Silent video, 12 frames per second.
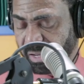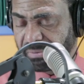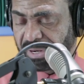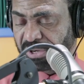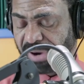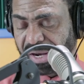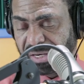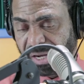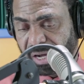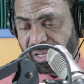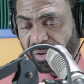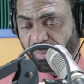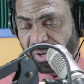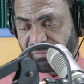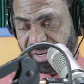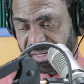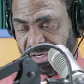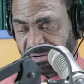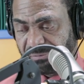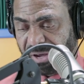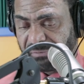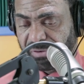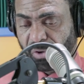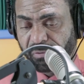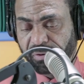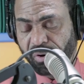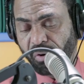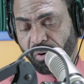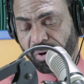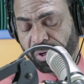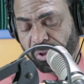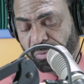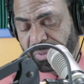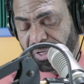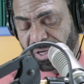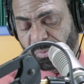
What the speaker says: the dry docking, we have identified the overhauling to be done,